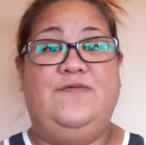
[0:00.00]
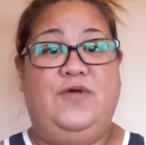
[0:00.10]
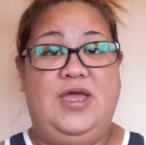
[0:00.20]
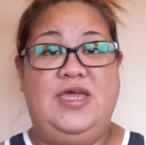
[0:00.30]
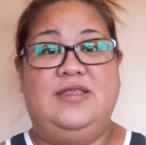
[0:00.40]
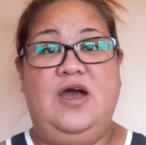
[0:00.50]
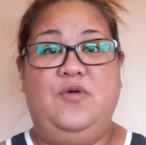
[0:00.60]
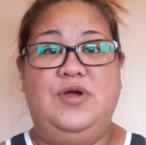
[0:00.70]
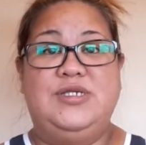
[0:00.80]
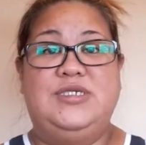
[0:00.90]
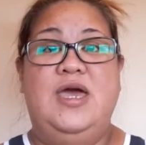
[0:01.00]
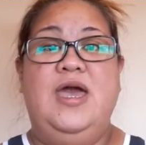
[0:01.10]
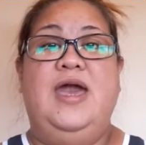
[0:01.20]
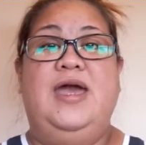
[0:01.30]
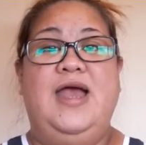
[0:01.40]
for 8 hours
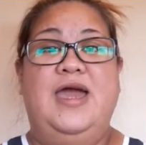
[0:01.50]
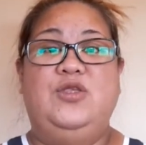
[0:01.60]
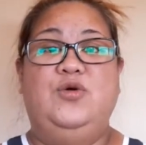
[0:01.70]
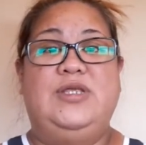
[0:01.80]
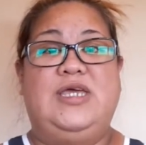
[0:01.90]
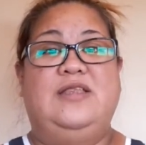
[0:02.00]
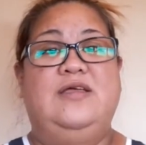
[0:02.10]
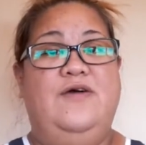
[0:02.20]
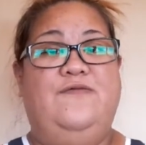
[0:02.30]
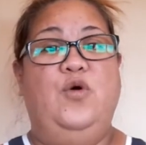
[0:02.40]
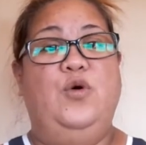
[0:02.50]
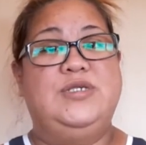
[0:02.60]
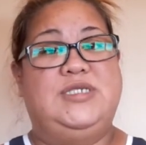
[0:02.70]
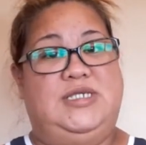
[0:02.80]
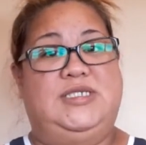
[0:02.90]
and I don't eat for
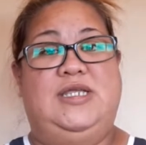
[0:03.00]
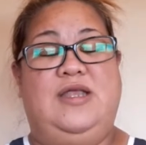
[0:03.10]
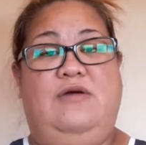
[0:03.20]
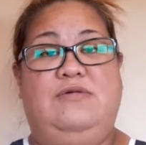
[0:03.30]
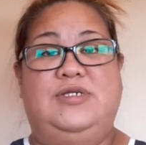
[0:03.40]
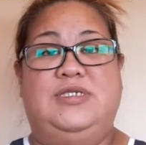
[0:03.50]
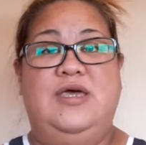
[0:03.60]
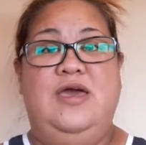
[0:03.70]
16 hours.